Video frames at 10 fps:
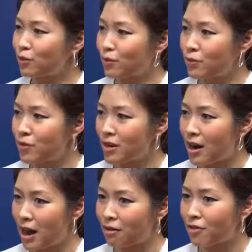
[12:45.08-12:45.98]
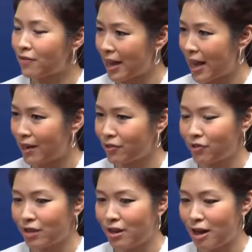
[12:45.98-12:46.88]
when we're out of cash,
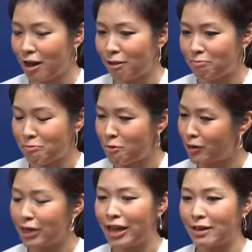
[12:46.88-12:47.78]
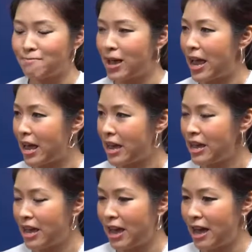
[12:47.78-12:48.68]
no one taking pay,
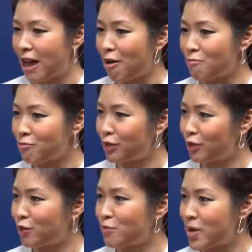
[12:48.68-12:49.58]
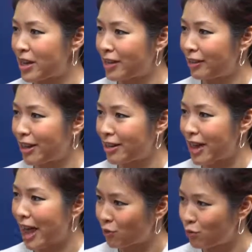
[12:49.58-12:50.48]
we still make
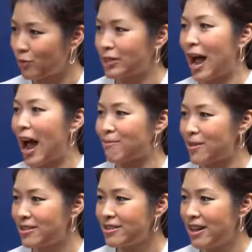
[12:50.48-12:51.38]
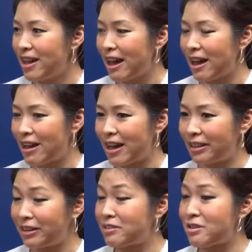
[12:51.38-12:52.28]
Android happen. And
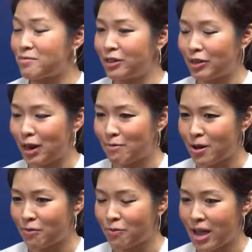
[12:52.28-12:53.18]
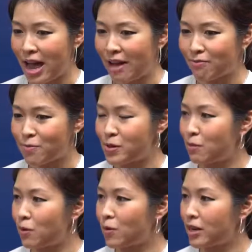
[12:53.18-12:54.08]
in the meantime, we have
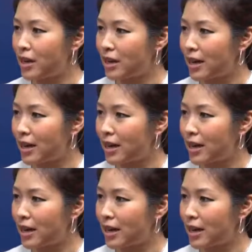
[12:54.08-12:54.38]
people already